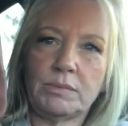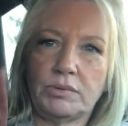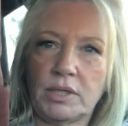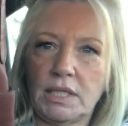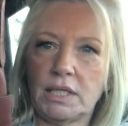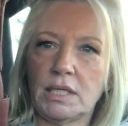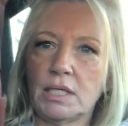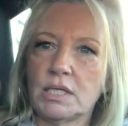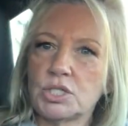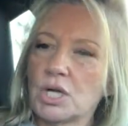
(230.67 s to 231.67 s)
pretty
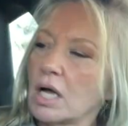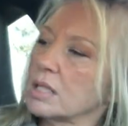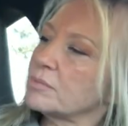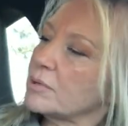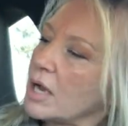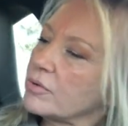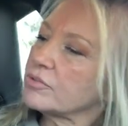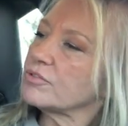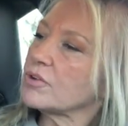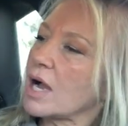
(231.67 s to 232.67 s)
chocolate brown
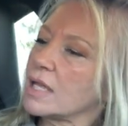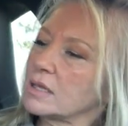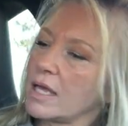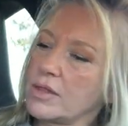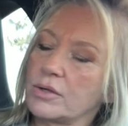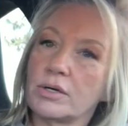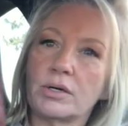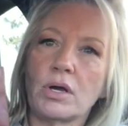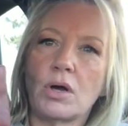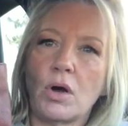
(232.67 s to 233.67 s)
Frye
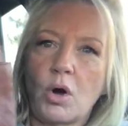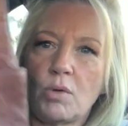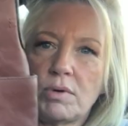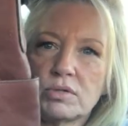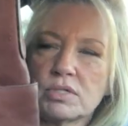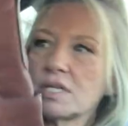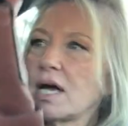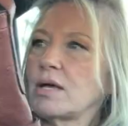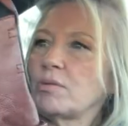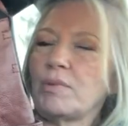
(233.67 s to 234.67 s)
leather hobo
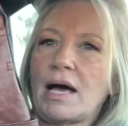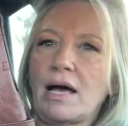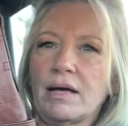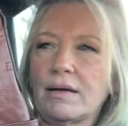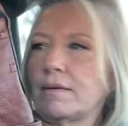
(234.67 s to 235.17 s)
style bag.